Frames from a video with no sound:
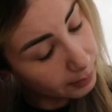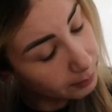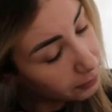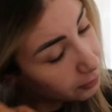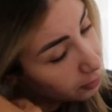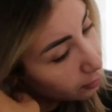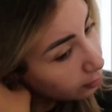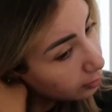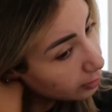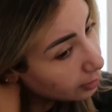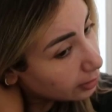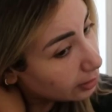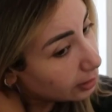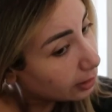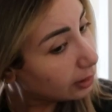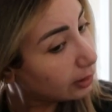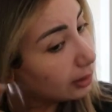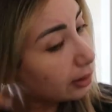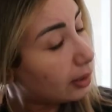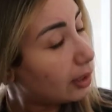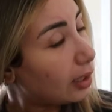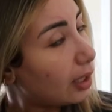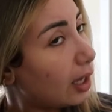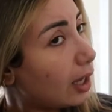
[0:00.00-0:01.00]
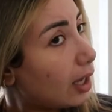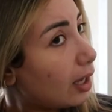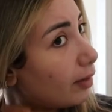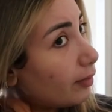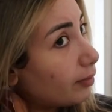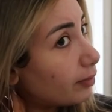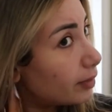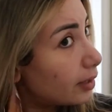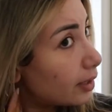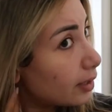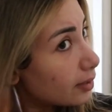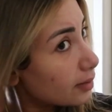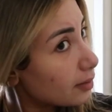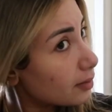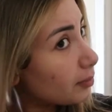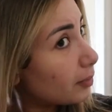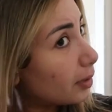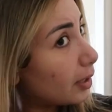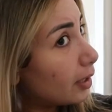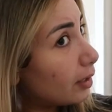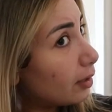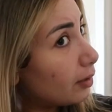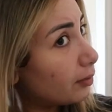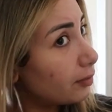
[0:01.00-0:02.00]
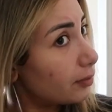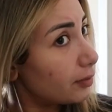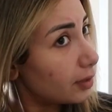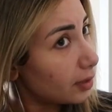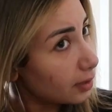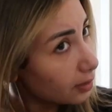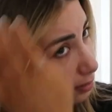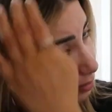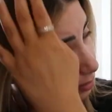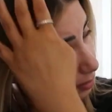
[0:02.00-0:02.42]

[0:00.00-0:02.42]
just love the smell of this